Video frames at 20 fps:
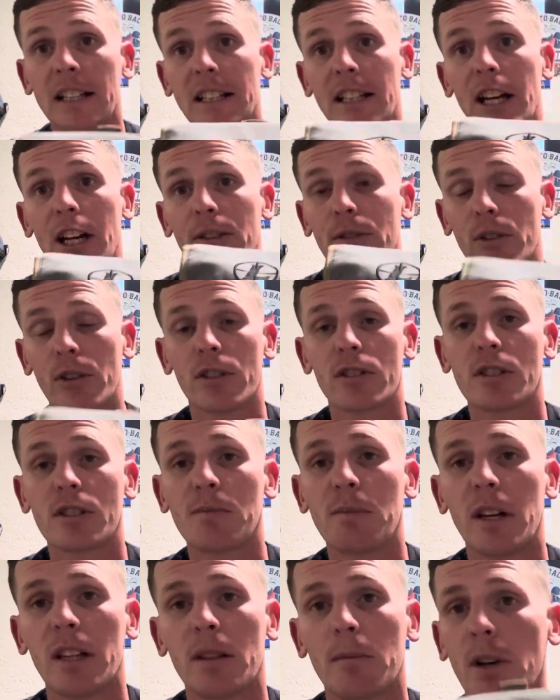And if you're going to
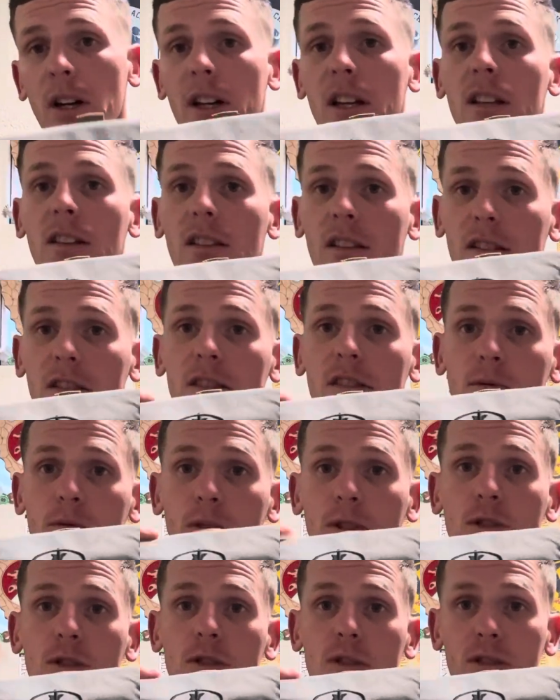spend the money, this is
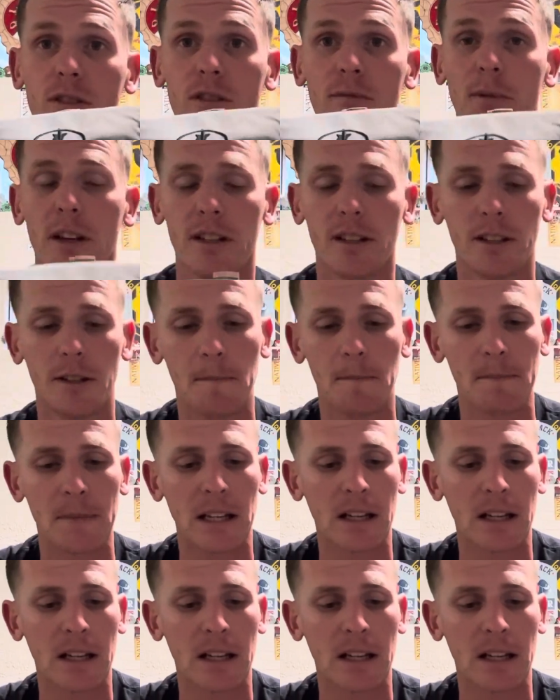where you should spend it.